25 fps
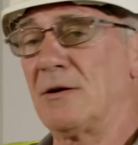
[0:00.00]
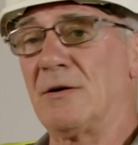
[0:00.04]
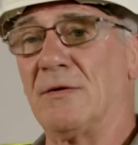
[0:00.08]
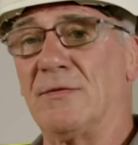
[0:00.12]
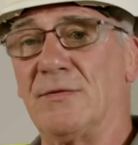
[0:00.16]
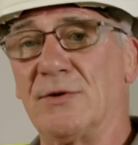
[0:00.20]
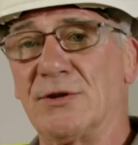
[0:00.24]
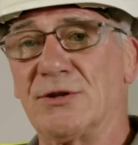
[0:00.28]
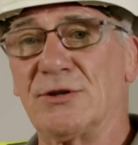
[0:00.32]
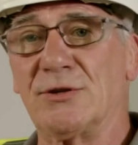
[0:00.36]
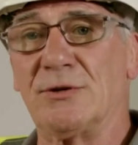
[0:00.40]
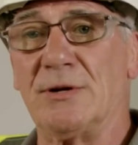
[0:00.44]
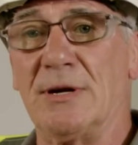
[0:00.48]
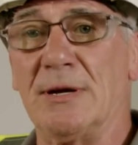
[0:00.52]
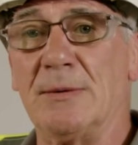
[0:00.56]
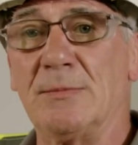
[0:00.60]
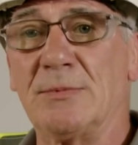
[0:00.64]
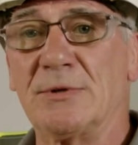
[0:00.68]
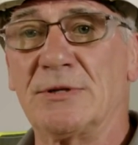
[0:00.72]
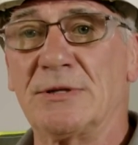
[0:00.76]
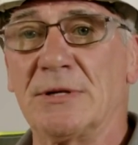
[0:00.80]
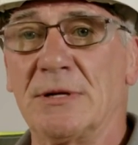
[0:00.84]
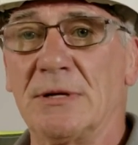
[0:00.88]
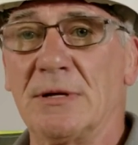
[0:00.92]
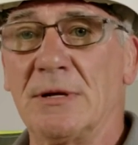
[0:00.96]
cover
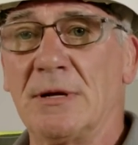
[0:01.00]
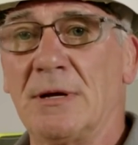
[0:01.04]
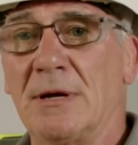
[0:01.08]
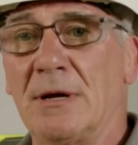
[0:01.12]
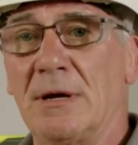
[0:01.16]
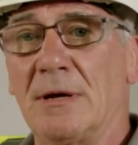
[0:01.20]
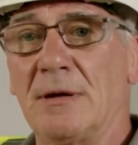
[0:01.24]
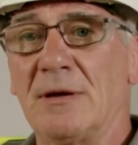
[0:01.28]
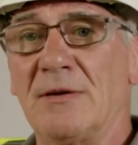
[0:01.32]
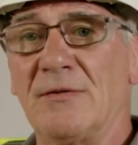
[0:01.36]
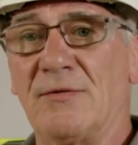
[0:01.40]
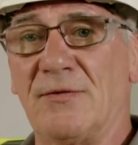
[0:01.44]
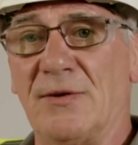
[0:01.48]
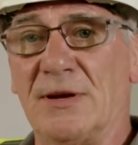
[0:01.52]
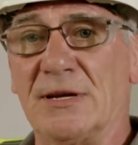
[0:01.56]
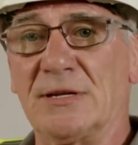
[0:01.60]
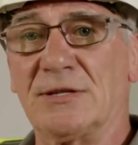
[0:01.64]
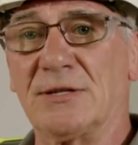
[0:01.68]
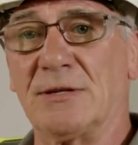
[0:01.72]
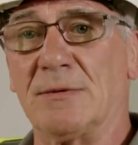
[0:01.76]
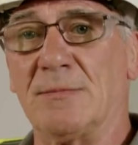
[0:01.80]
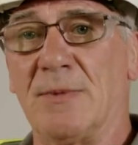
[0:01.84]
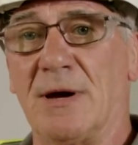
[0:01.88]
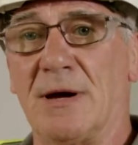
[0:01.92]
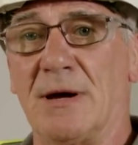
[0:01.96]
strips
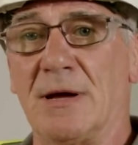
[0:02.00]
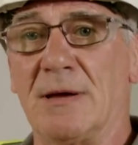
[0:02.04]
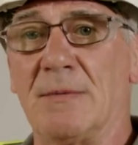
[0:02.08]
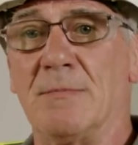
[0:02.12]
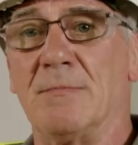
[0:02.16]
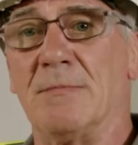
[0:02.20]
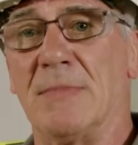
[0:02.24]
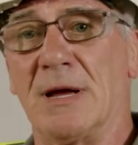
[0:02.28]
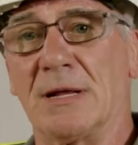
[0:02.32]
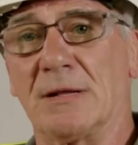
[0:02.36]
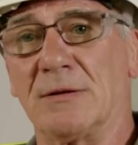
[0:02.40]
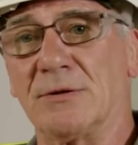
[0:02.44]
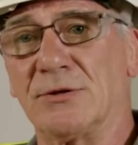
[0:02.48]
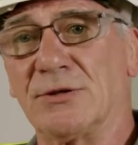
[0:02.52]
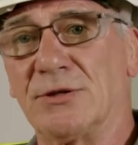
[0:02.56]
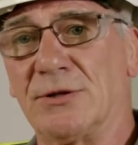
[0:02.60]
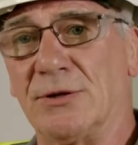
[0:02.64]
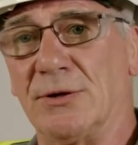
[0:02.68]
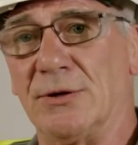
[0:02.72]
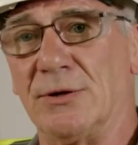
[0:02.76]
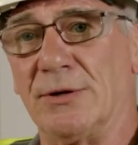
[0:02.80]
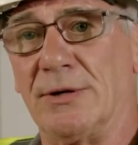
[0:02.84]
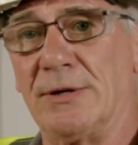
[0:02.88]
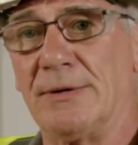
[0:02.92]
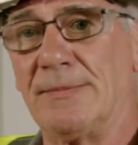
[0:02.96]
fixed to my metal
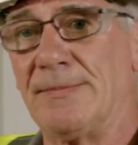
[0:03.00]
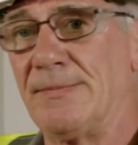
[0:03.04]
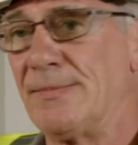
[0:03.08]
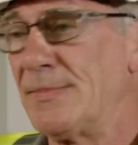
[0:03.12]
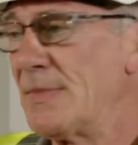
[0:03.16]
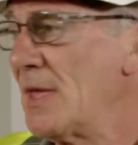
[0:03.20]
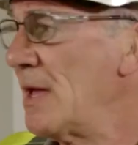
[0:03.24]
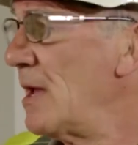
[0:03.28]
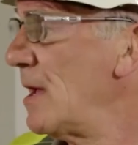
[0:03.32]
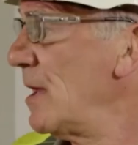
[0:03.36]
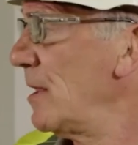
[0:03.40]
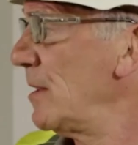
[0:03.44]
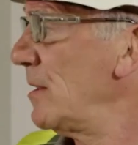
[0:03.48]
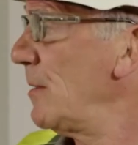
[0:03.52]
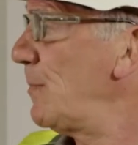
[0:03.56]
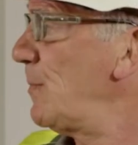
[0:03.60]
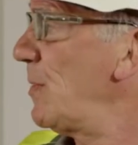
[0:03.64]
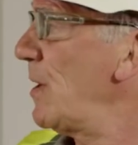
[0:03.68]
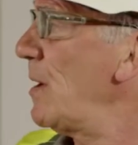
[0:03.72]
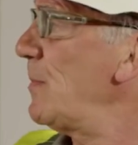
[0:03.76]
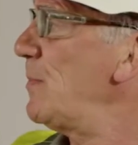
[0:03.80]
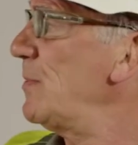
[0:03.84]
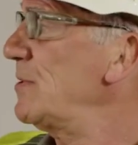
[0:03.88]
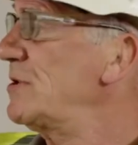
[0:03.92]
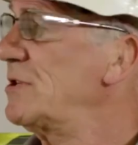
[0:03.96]
stud. The
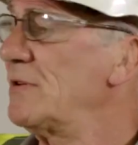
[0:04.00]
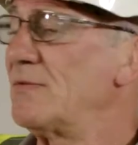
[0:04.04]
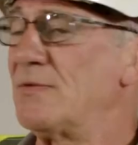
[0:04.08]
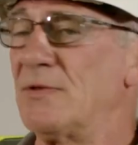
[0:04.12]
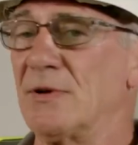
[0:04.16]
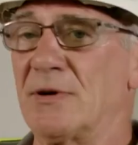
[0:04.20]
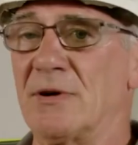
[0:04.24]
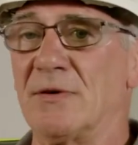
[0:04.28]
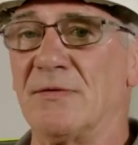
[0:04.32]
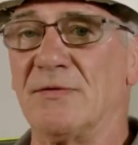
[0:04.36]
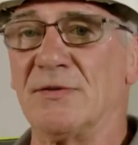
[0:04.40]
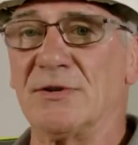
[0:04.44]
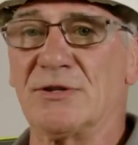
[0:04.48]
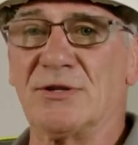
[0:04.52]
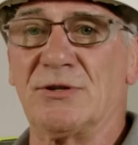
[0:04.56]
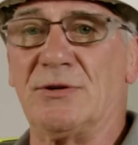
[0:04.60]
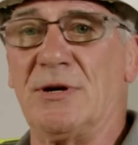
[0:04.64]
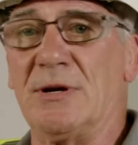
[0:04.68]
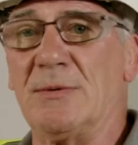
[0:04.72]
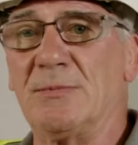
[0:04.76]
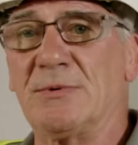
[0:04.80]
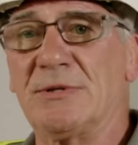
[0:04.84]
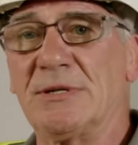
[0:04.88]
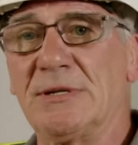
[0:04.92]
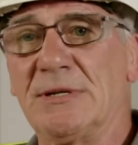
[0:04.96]
purpose of the cover
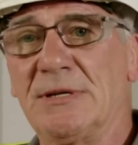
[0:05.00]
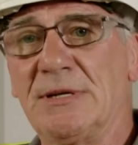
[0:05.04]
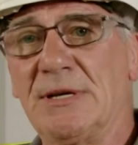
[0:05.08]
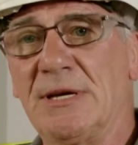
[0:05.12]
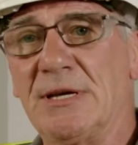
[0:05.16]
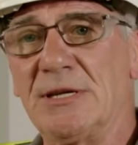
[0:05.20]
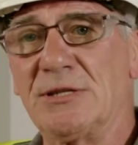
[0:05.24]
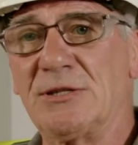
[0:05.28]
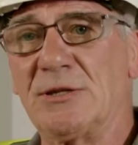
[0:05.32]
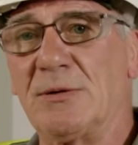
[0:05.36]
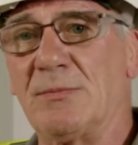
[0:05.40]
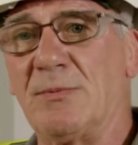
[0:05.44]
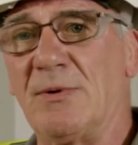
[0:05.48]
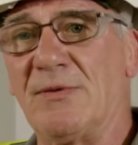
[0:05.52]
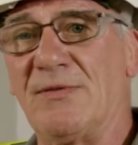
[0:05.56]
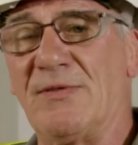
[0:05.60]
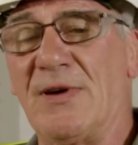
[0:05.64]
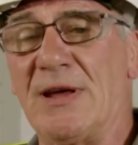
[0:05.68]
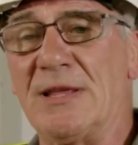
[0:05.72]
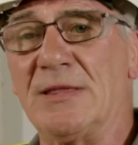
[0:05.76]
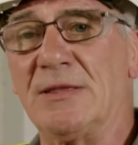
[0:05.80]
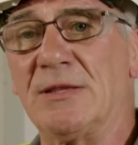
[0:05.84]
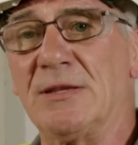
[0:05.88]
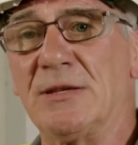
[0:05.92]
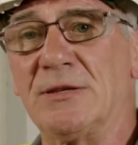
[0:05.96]
strips is to
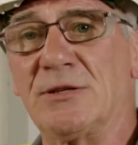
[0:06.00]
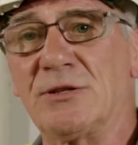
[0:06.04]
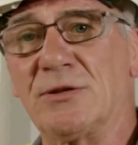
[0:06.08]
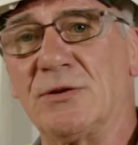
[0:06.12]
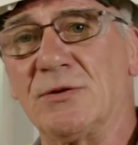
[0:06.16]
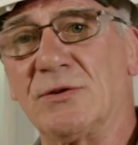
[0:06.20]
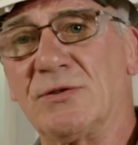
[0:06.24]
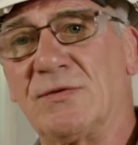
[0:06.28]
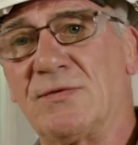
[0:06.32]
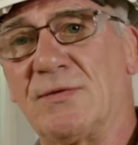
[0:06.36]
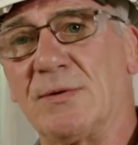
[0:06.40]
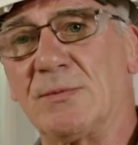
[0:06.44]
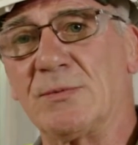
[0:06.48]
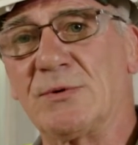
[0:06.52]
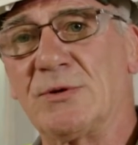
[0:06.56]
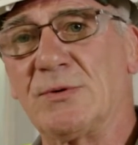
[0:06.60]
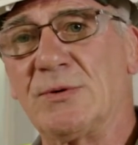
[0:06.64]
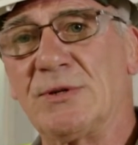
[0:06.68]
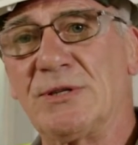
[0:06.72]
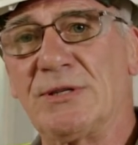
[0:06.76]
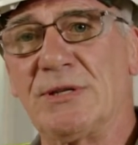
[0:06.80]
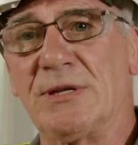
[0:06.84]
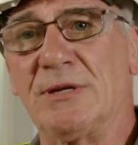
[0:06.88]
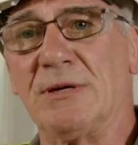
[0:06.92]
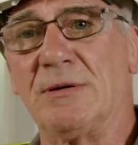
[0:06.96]
prevent the studs from
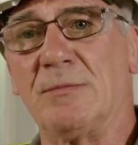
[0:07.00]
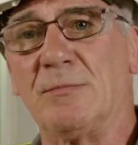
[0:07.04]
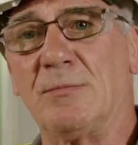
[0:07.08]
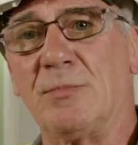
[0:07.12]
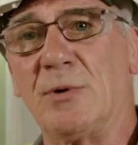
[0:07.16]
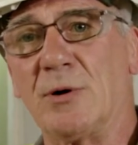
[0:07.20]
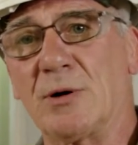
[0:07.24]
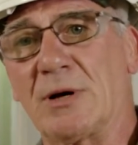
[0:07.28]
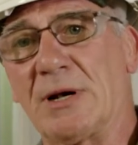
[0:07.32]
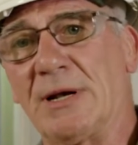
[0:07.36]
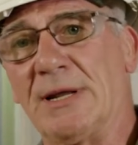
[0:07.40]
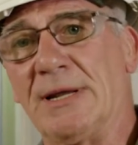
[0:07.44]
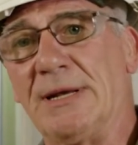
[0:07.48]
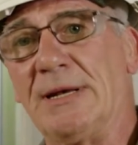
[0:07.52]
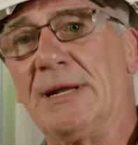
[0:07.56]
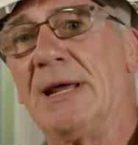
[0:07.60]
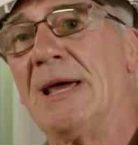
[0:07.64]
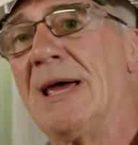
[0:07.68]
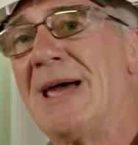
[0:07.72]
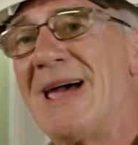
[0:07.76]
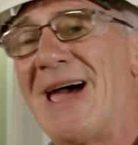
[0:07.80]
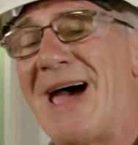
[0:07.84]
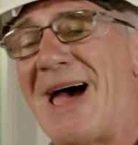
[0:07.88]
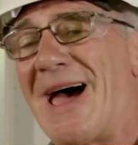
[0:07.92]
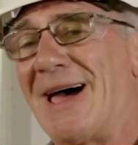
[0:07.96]
twisting and buckling,
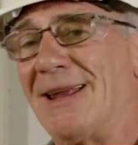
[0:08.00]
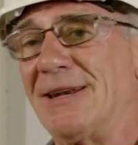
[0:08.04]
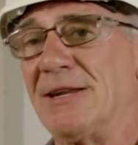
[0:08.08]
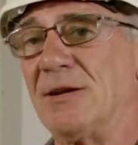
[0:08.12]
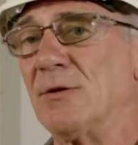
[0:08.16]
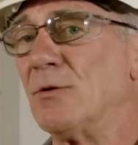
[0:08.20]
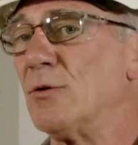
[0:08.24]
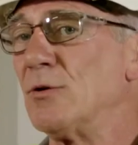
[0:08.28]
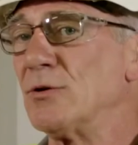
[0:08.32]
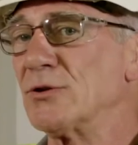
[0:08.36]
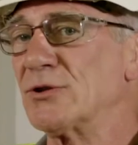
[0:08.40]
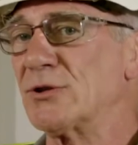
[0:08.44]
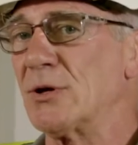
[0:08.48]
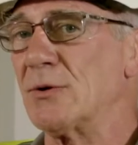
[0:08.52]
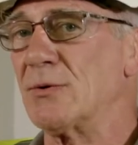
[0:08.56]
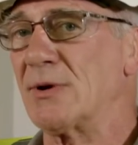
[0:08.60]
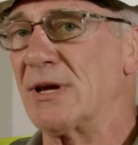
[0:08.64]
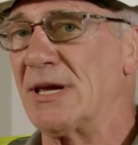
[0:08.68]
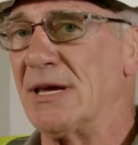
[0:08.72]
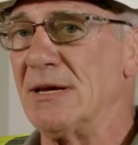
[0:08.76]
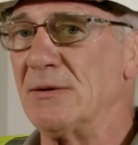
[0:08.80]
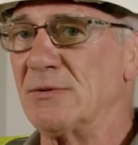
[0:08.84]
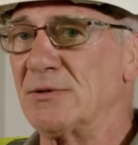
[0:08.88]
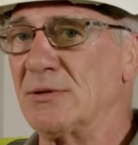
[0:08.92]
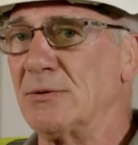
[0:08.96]
and it also
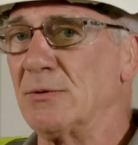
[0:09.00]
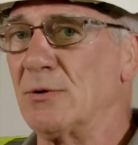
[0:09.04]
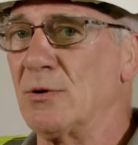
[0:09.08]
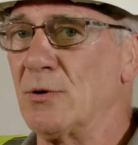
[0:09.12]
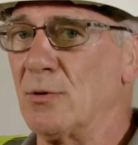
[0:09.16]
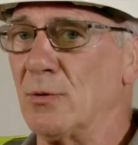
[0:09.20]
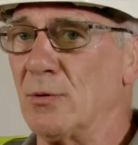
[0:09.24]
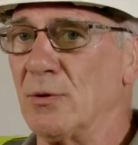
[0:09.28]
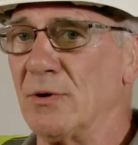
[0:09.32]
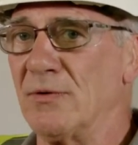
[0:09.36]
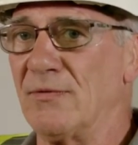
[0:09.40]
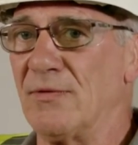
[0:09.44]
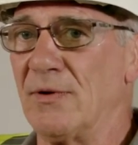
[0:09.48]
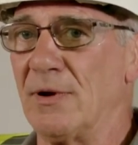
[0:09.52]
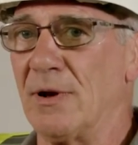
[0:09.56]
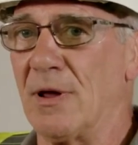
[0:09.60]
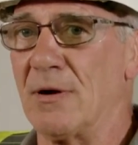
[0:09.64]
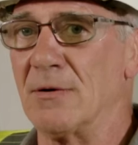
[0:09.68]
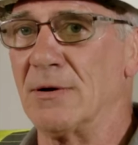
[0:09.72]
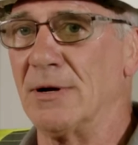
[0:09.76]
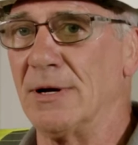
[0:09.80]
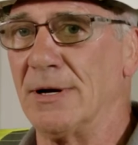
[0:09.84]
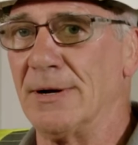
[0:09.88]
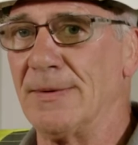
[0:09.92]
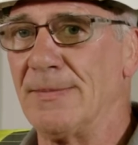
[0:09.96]
keeps them cooler for
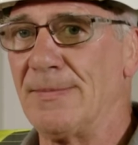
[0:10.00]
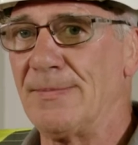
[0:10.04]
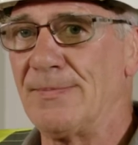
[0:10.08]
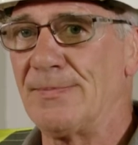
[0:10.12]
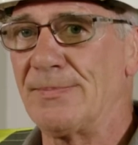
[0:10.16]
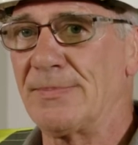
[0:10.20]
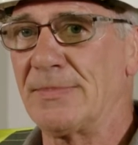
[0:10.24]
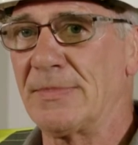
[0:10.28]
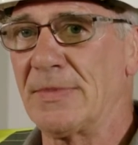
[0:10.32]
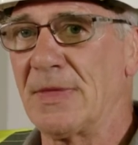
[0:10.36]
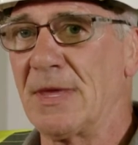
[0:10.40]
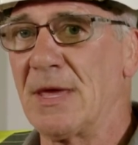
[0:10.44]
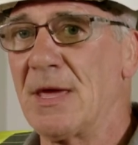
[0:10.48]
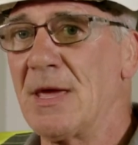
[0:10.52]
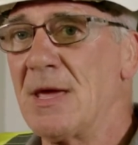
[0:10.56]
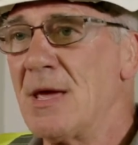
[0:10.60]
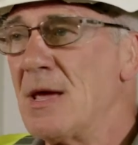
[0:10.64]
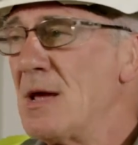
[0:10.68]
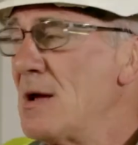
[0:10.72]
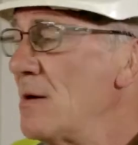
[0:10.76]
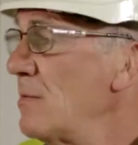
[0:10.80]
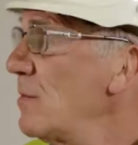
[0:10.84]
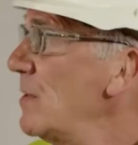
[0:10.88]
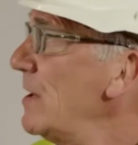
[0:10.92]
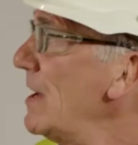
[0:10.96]
longer.
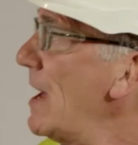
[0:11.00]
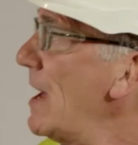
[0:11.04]
We're